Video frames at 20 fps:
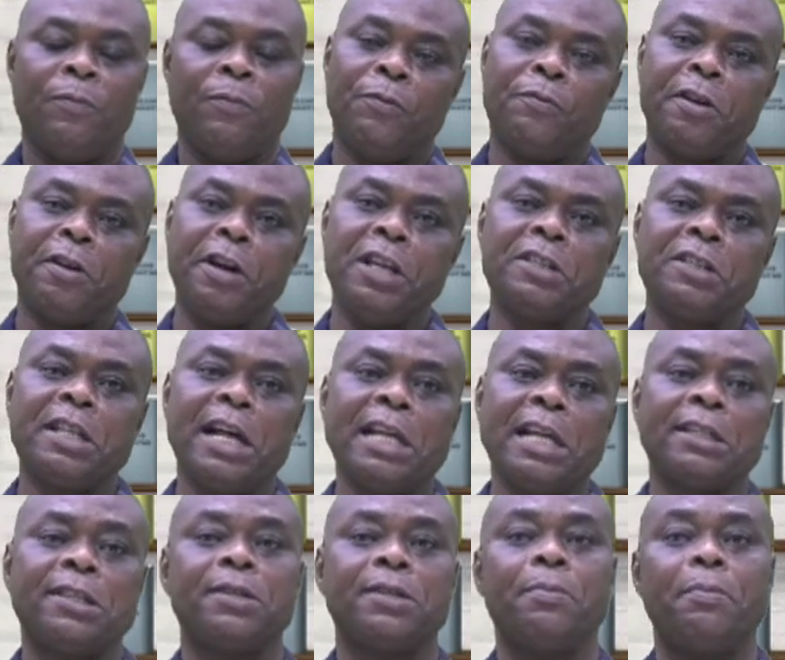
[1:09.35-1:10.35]
For
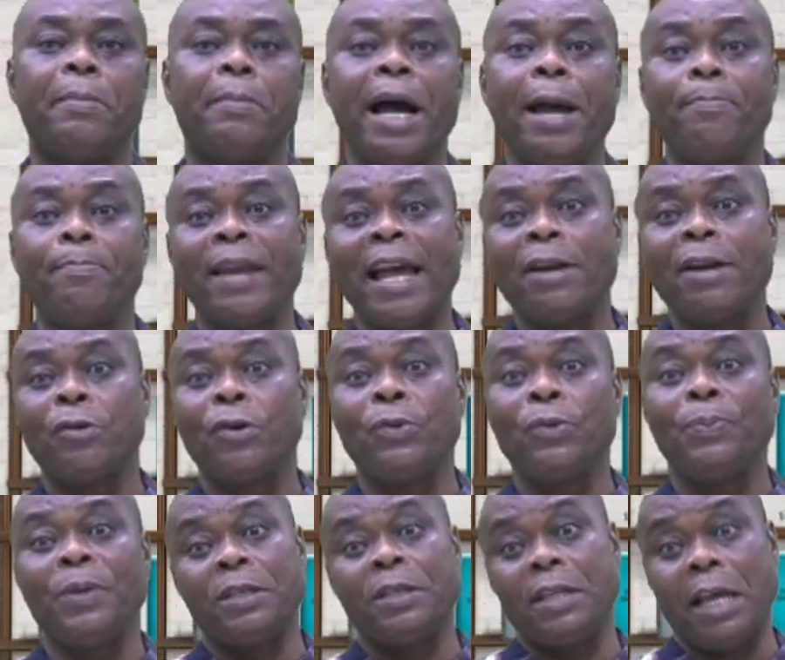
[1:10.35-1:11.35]
instance, my blood
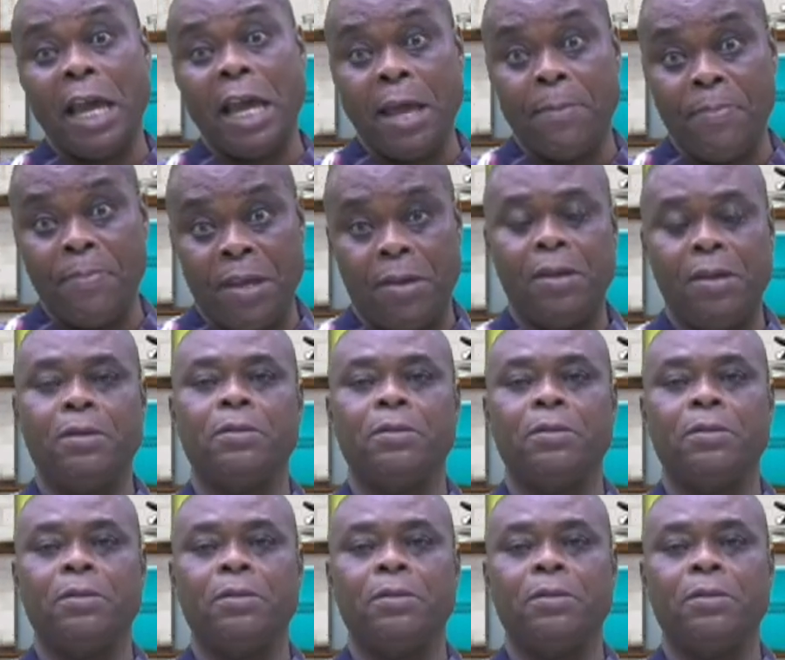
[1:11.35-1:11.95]
group is AB.